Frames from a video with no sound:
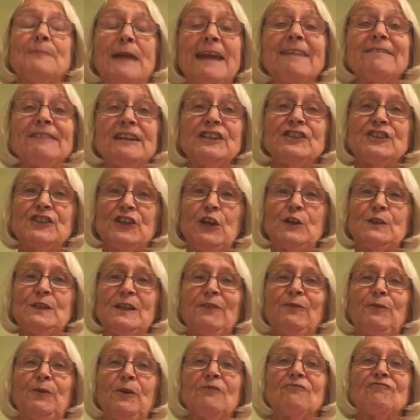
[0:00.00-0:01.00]
Mary and
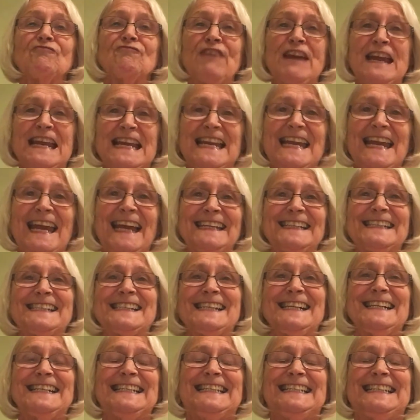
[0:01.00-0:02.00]
Joseph were really
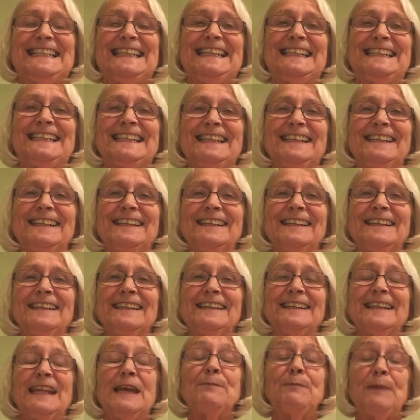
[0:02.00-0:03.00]
excited.
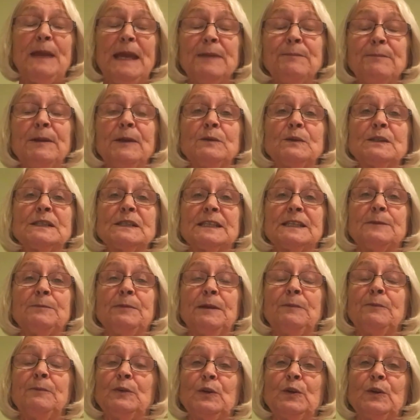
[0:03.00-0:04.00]
Their baby was
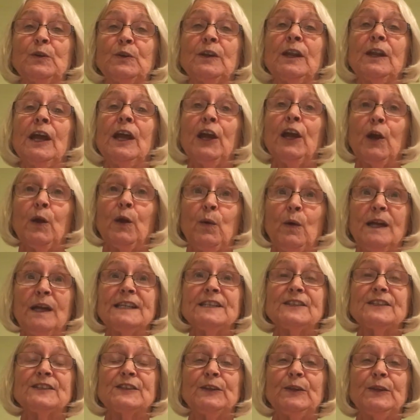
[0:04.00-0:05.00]
to be born
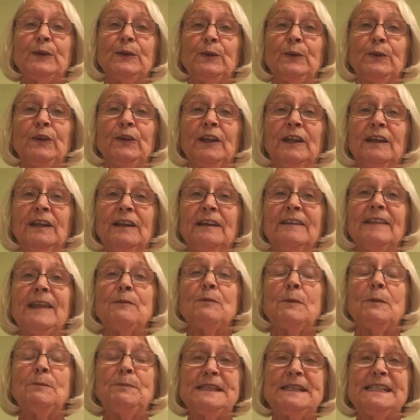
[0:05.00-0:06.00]
quite soon.
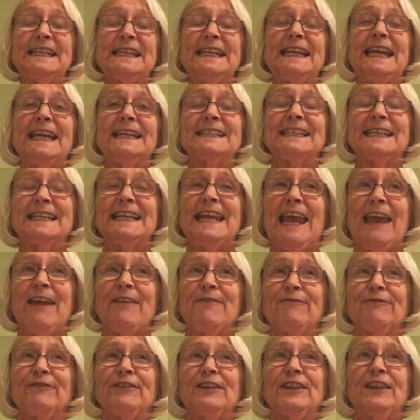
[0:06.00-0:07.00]
They were busy getting
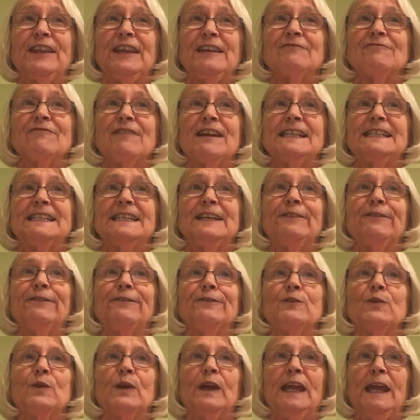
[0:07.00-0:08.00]
everything ready
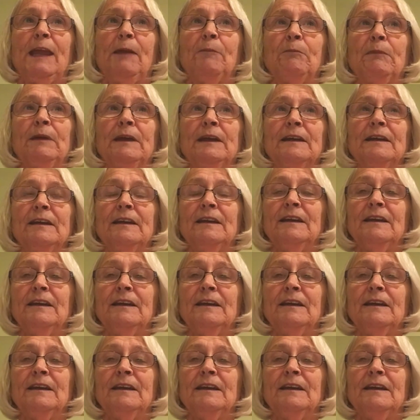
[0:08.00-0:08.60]
for him.